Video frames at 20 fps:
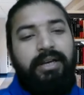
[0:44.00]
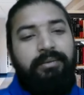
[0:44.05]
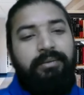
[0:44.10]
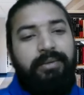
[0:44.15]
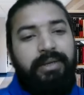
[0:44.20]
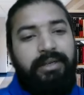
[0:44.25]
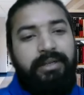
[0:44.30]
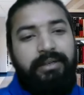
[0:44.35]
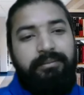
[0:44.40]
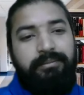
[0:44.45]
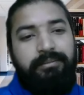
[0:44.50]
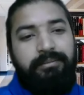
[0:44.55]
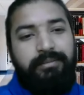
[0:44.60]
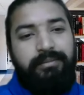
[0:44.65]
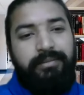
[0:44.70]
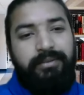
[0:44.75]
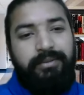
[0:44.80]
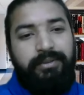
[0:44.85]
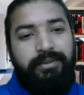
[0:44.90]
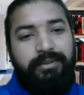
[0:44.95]
I
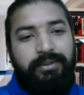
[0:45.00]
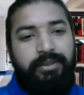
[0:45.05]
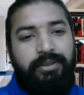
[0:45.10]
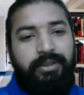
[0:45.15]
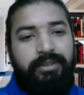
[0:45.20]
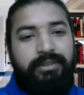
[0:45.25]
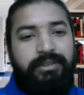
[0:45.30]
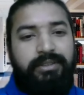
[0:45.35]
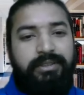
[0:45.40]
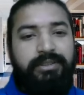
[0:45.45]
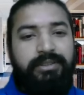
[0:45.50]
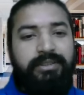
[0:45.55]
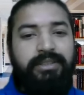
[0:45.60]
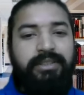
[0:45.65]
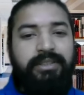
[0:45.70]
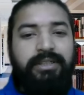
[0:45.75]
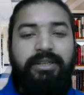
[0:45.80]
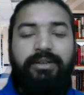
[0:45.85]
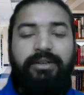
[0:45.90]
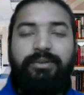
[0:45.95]
welcome Dr.
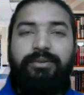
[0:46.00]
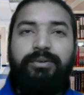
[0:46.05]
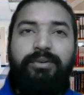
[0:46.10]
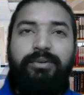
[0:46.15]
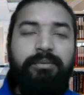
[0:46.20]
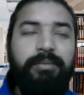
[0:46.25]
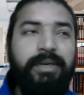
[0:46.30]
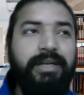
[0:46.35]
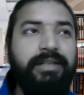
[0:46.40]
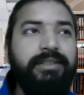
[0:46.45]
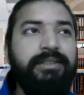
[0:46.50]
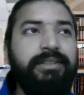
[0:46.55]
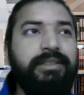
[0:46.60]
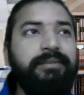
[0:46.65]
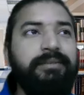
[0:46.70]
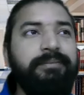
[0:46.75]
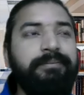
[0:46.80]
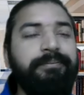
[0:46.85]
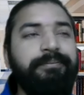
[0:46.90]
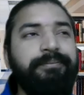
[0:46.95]
Raghu
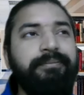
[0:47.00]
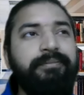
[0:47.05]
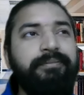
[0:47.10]
Kumarji,